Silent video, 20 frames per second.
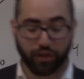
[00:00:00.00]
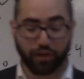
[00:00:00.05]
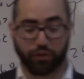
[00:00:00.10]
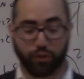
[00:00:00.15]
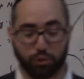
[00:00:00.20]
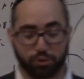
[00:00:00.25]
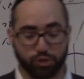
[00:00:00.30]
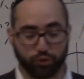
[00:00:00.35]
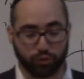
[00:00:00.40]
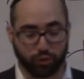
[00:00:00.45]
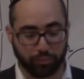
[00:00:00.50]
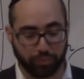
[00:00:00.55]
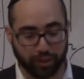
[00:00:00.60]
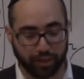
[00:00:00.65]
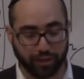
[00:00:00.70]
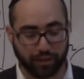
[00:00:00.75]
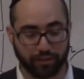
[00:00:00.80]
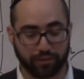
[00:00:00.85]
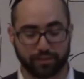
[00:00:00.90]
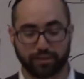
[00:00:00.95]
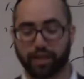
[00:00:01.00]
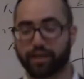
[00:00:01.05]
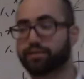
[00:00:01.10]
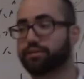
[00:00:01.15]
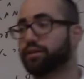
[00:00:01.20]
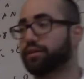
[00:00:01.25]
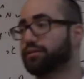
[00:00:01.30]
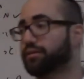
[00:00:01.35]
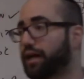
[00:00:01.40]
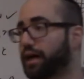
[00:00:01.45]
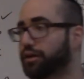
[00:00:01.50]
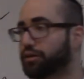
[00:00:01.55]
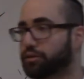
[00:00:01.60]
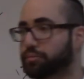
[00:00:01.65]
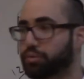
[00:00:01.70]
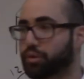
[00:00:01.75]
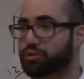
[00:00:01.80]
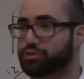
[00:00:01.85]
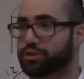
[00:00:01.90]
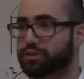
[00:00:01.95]
Those who forbid it take the latter
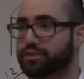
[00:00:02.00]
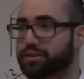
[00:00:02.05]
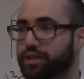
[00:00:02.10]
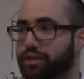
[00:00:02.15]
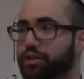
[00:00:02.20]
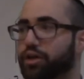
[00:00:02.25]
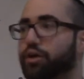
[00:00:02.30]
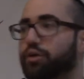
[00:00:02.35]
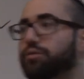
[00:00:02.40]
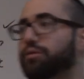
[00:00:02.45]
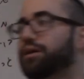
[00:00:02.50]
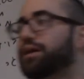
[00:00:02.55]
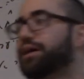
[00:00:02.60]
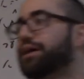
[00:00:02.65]
approach and say no,